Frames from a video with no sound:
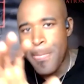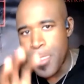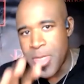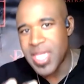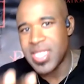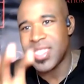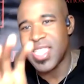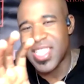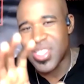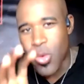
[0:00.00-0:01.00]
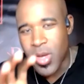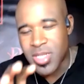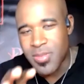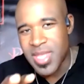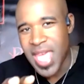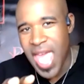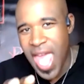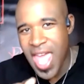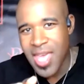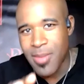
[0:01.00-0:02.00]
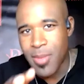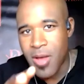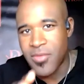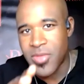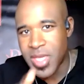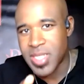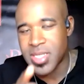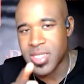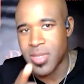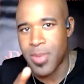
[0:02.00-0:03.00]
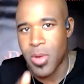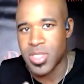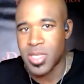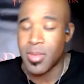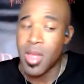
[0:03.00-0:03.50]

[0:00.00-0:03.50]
This is going to be the aim of this symposium.